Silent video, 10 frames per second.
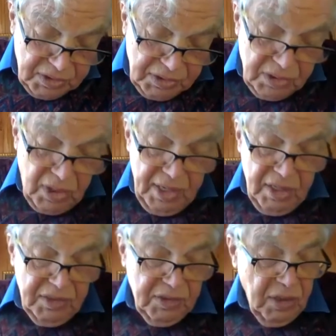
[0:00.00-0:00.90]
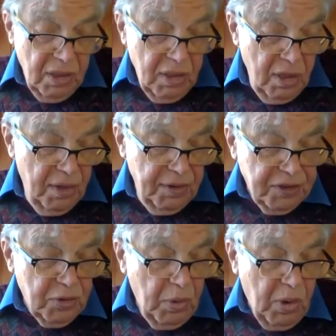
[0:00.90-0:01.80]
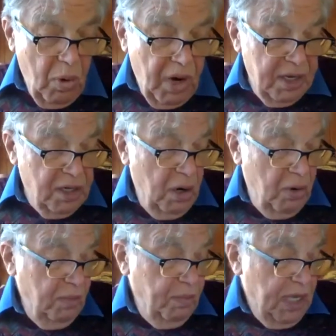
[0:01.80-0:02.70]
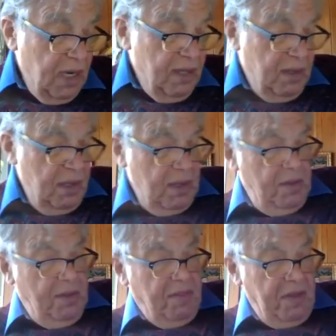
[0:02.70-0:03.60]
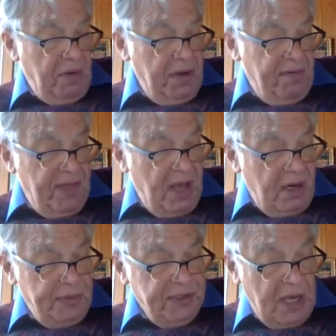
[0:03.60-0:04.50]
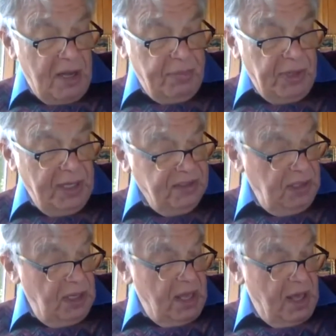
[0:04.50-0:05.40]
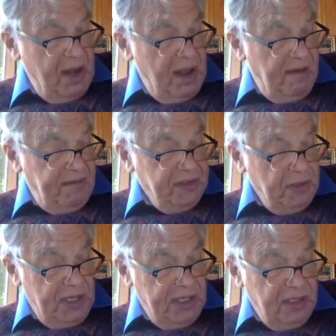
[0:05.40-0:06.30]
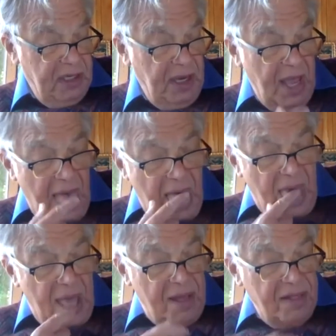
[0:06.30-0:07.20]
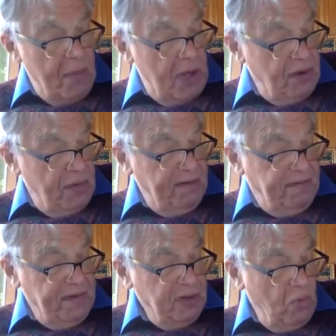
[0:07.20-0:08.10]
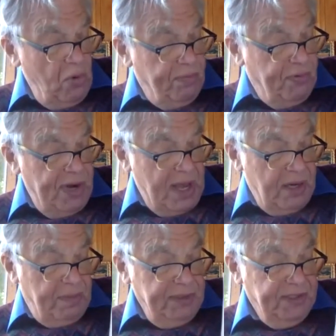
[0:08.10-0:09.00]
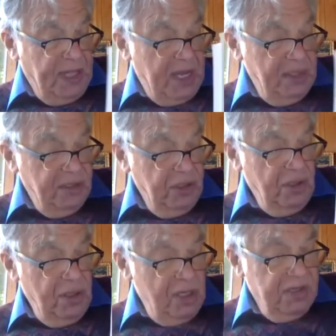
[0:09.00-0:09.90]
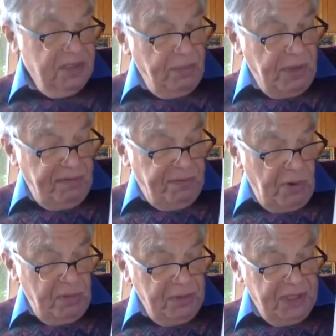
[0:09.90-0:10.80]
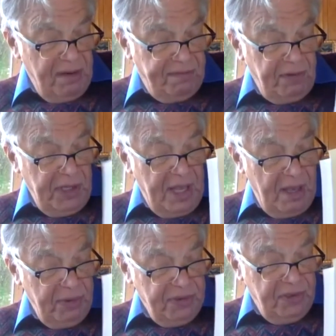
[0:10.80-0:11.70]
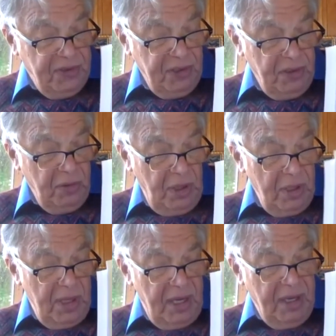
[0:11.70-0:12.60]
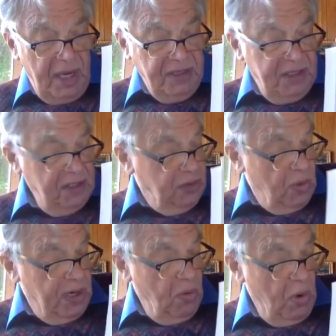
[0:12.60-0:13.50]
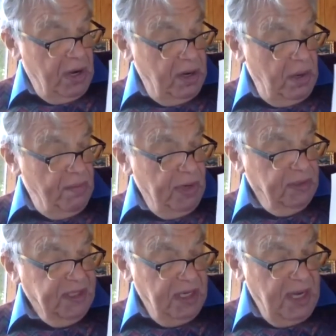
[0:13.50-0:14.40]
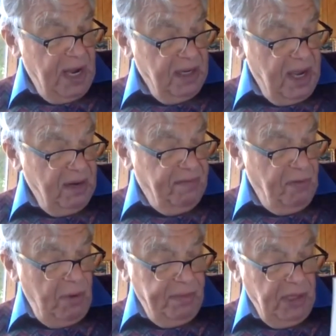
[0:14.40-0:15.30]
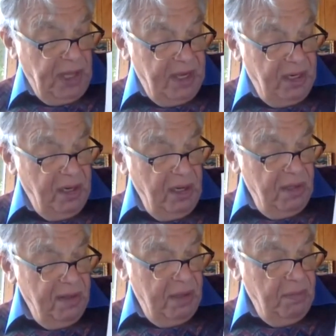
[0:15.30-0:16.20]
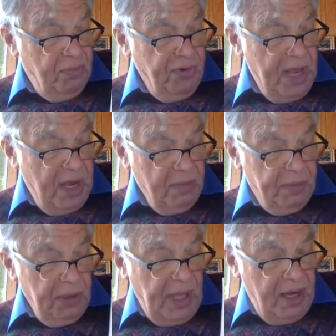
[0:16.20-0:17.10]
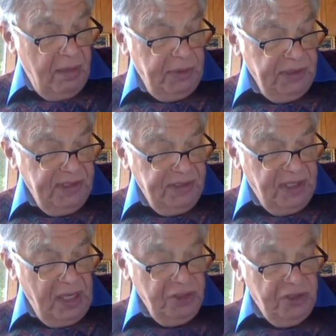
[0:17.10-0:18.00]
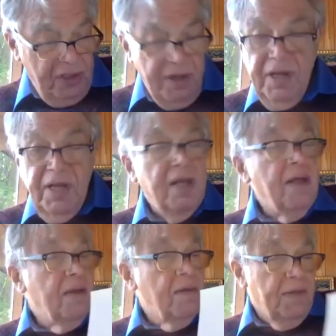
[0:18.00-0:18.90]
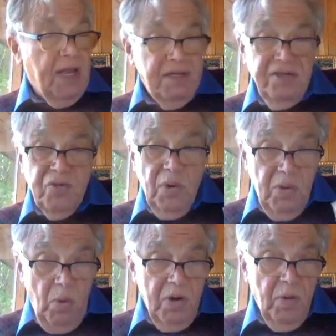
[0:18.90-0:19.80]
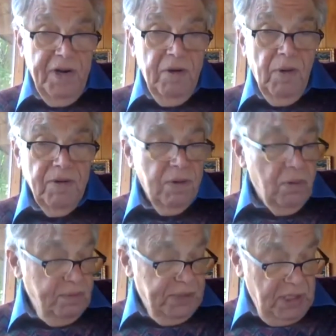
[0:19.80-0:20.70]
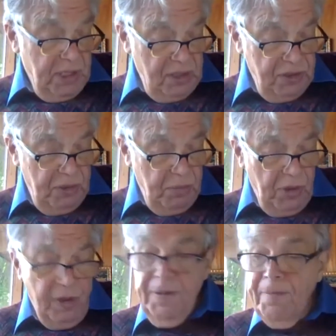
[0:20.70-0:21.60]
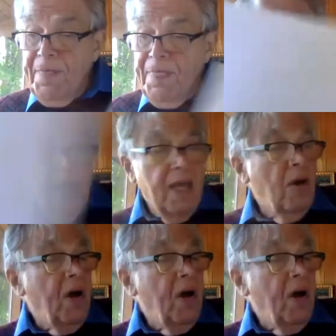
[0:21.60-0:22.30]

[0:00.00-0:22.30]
societies. This required going beyond the theory of the Oedipus complex and emphasizing the mother-infant or pre-Oedipal stage, something Freud was not fully able to do in nineteen twenty-one because he had not yet formulated the pre-Oedipal Oedipal distinction. nineteen twenty-one when he wrote the group psychology book. In